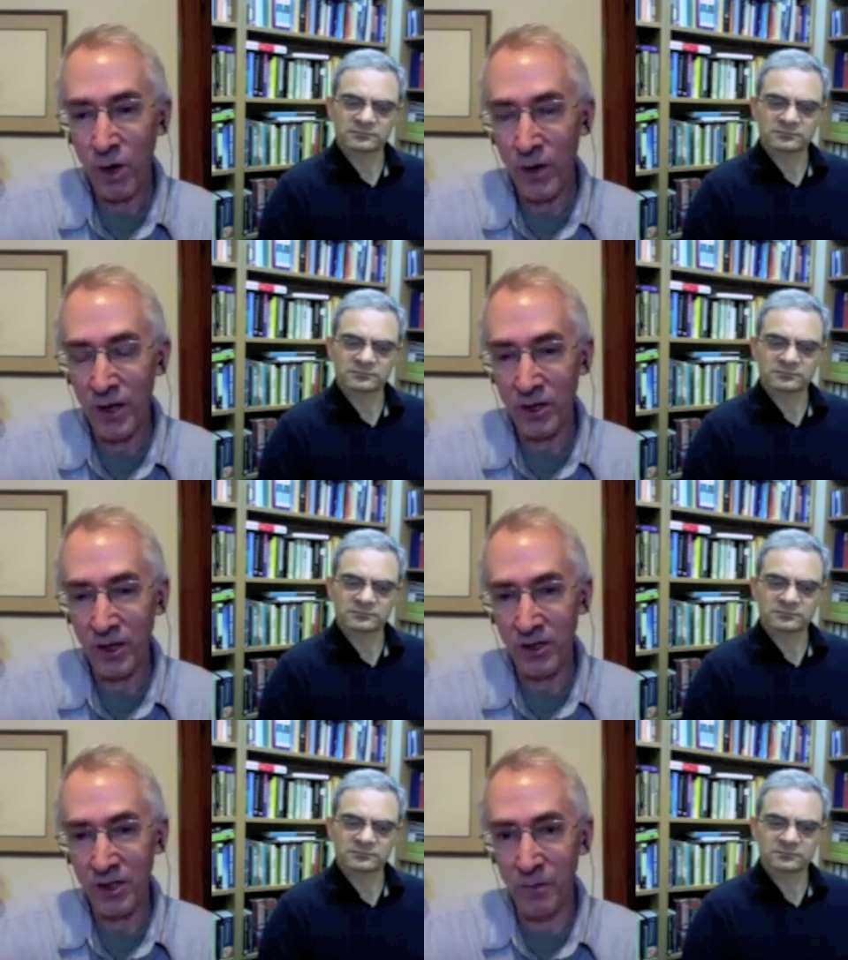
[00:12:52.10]

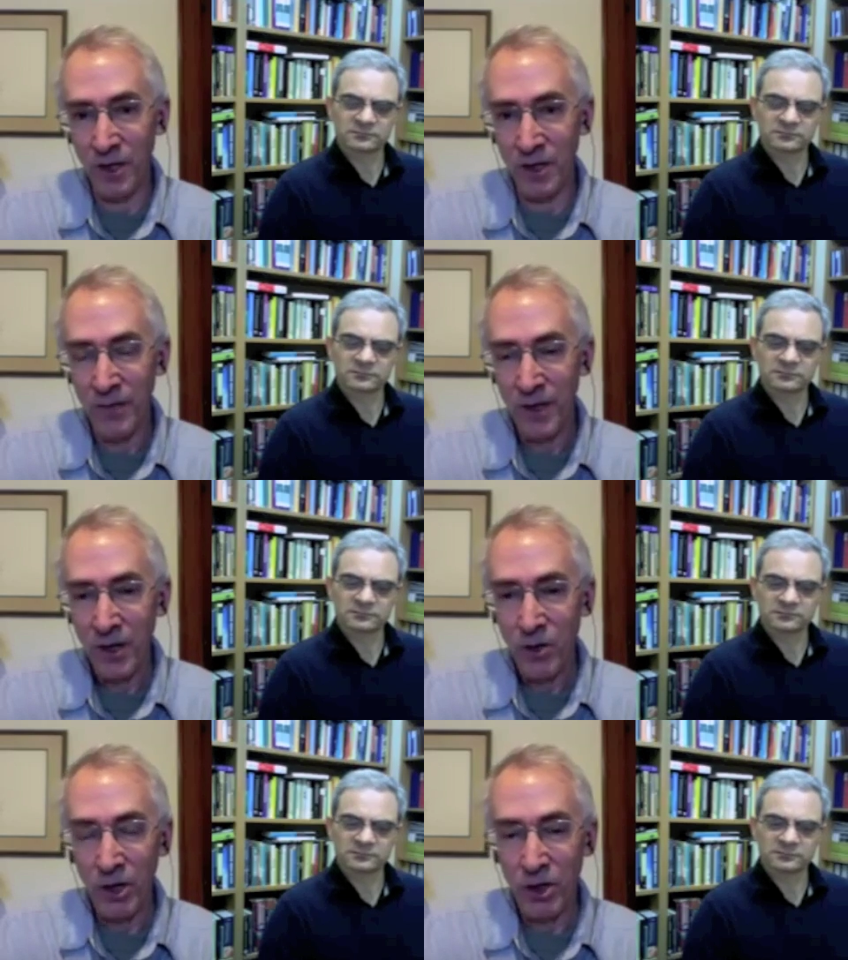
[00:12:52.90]
Speaker 1: questions can be
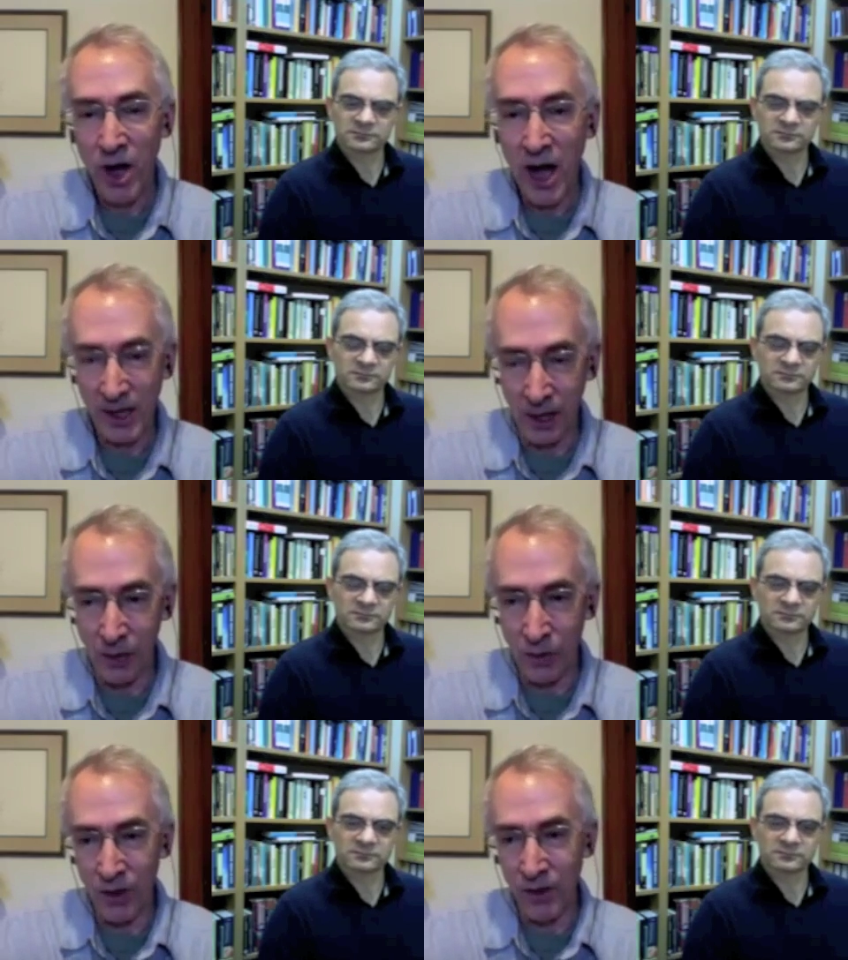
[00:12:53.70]
orthogonal
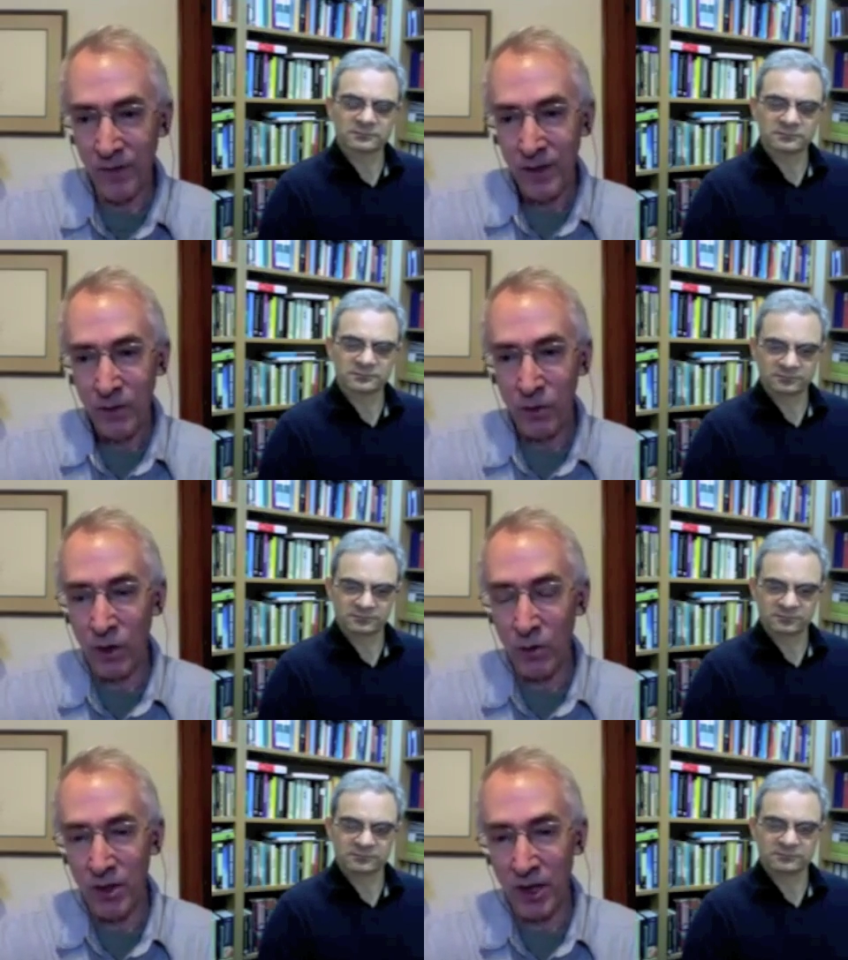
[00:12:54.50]
with, with what
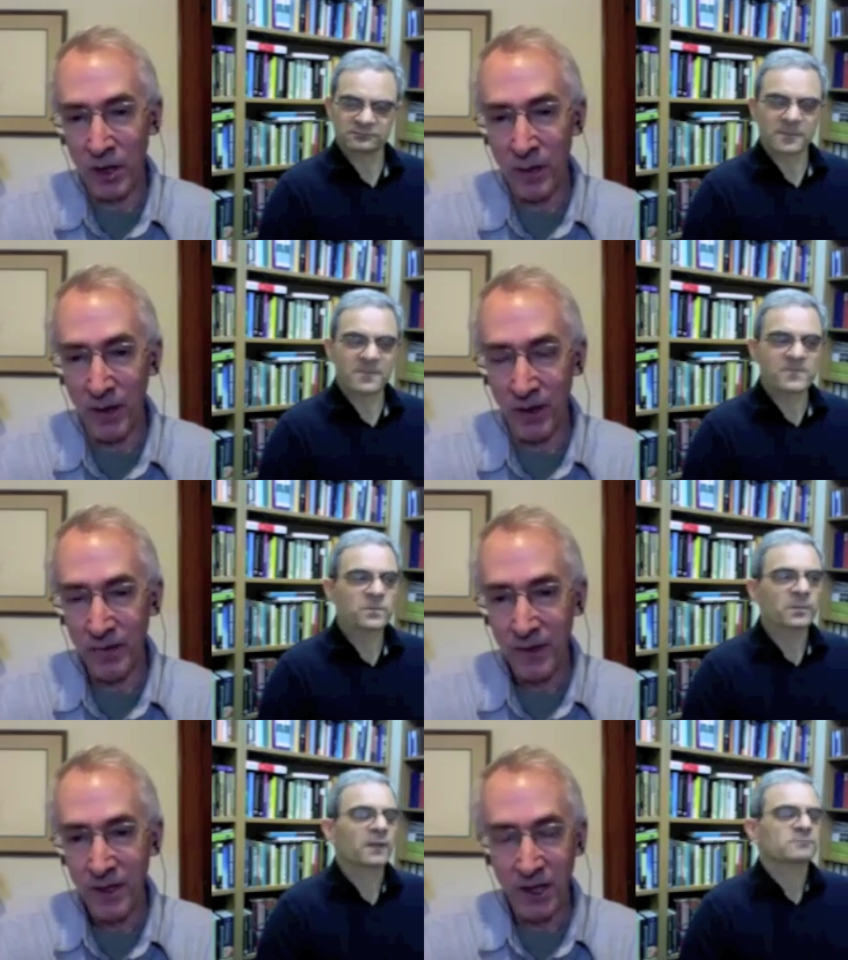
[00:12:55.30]
we think about
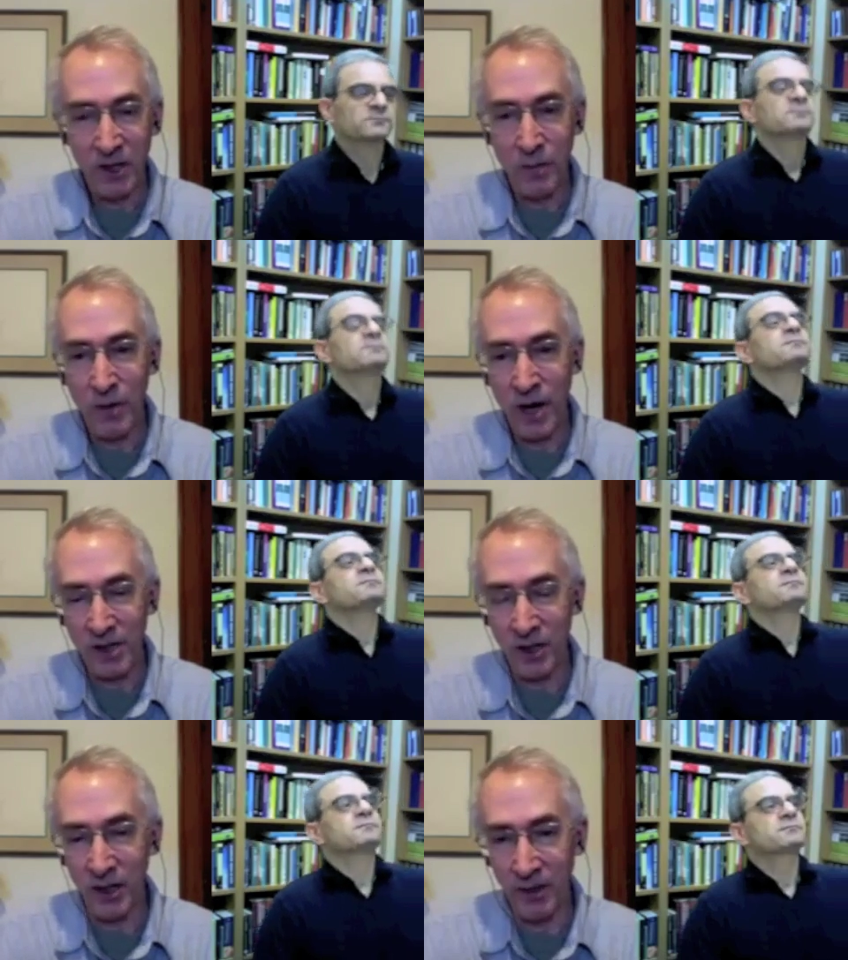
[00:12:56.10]

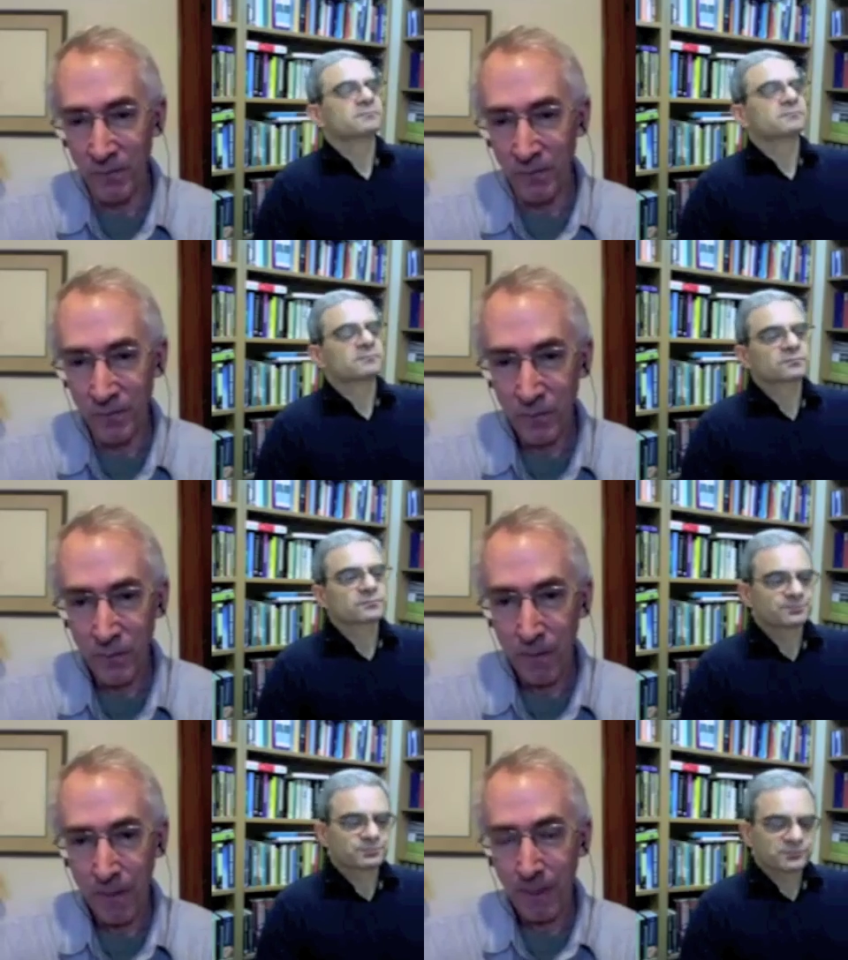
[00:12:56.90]
reciprocity?
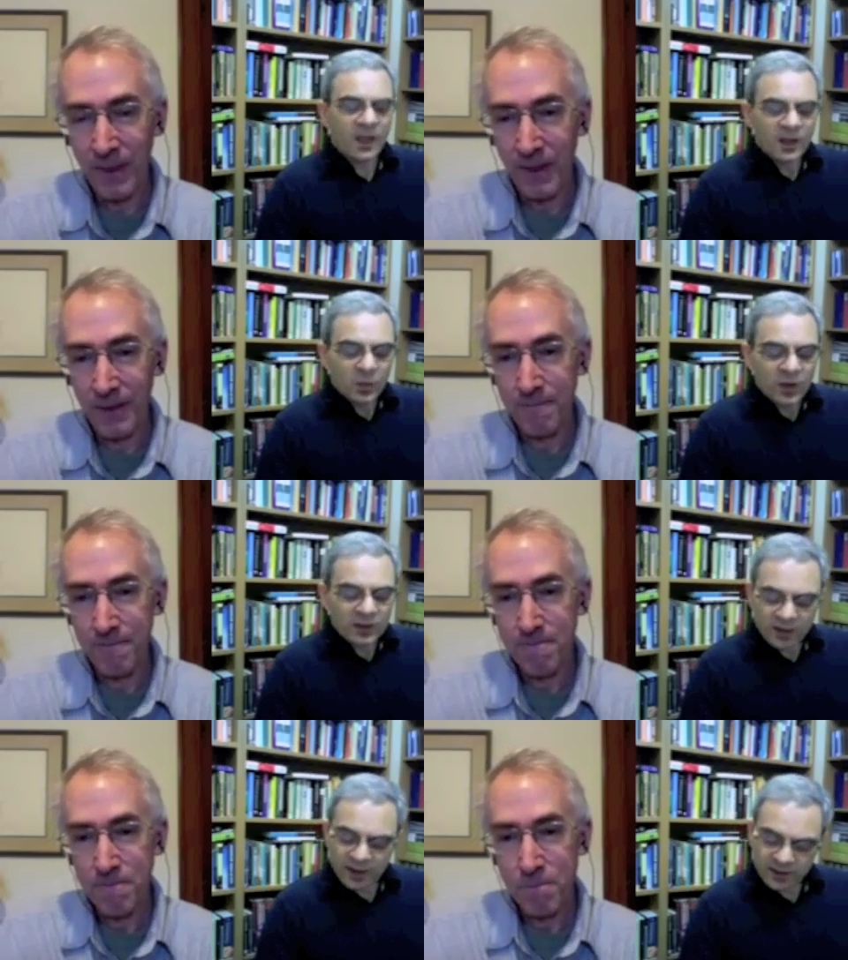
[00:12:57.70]
Speaker 2: Well,
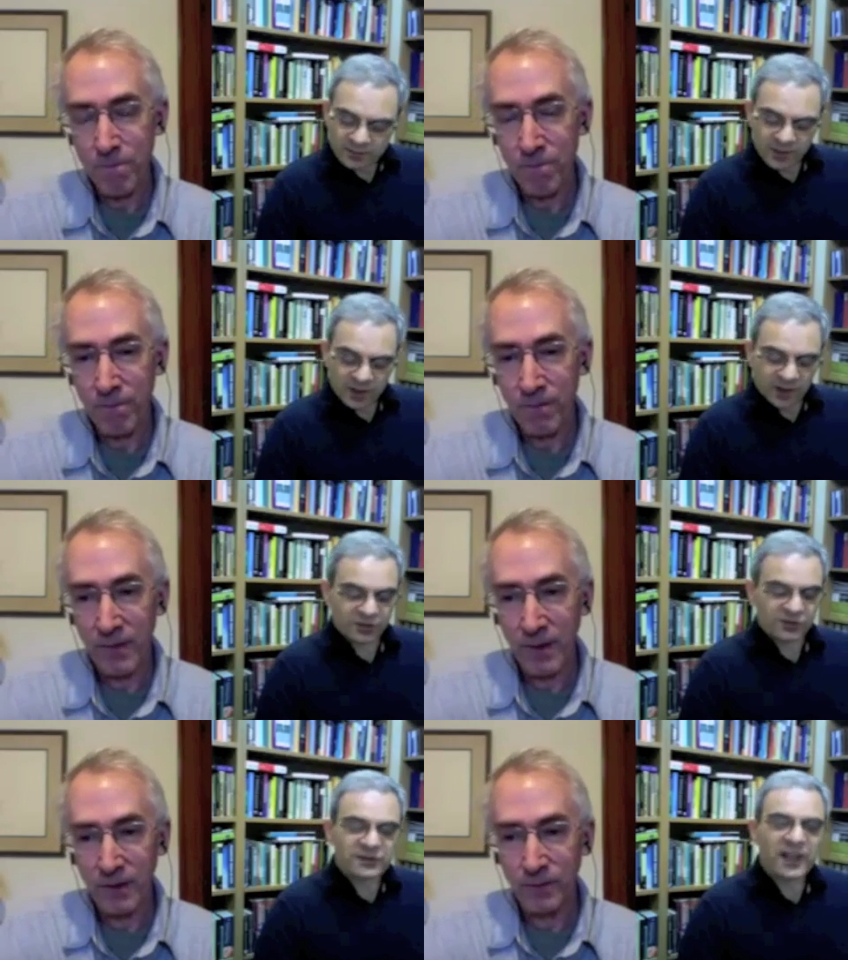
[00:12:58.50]
uh, I should
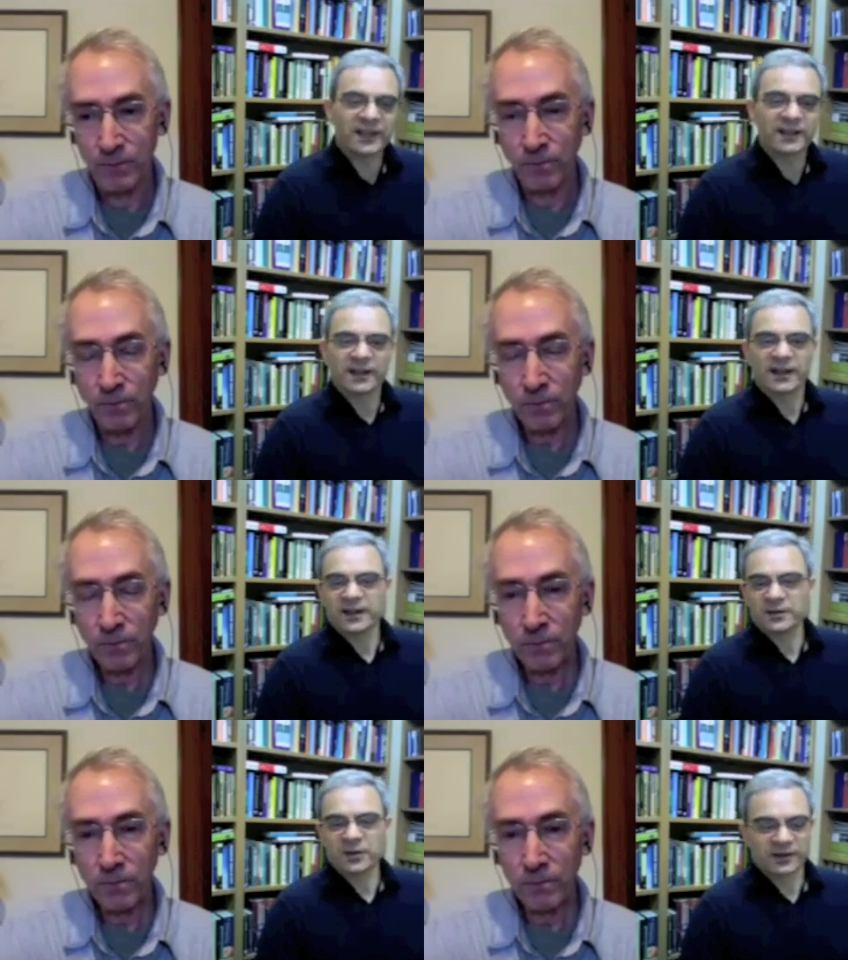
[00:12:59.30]
say
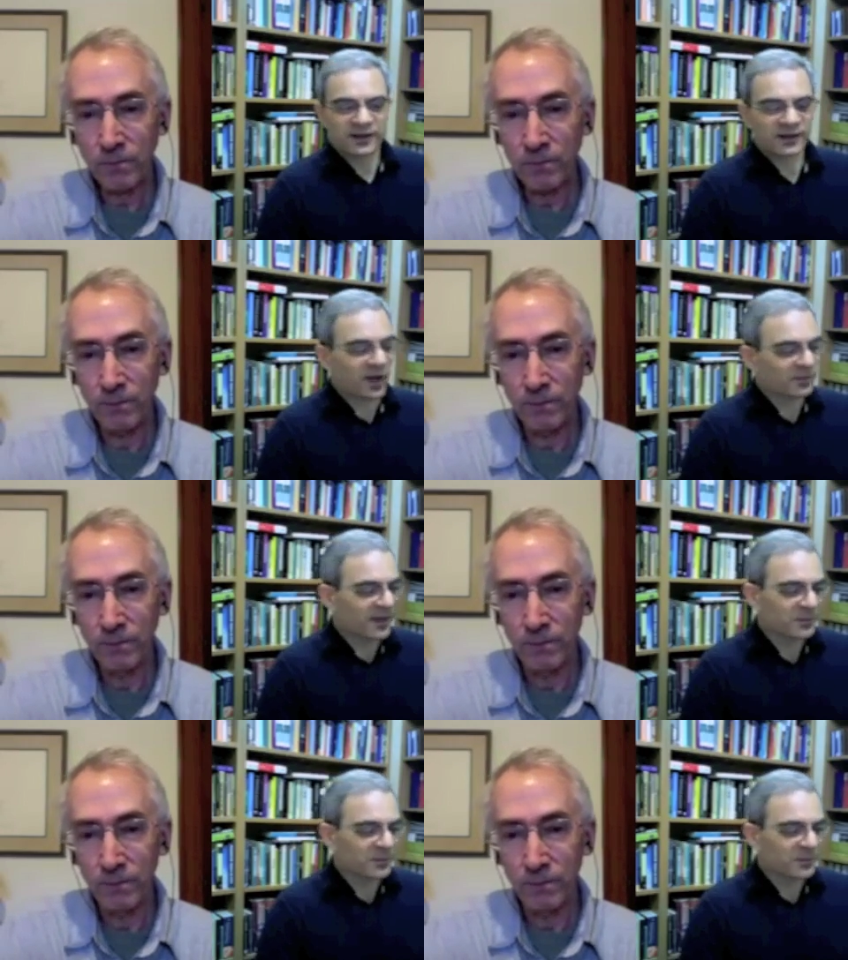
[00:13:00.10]
uh, in our paper